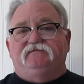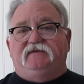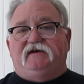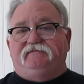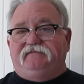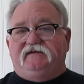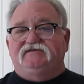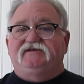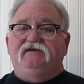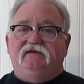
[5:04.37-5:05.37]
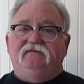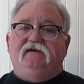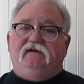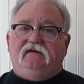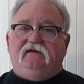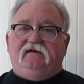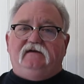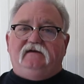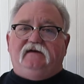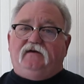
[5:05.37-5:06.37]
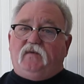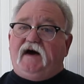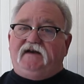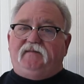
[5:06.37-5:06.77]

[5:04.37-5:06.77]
because you can, wind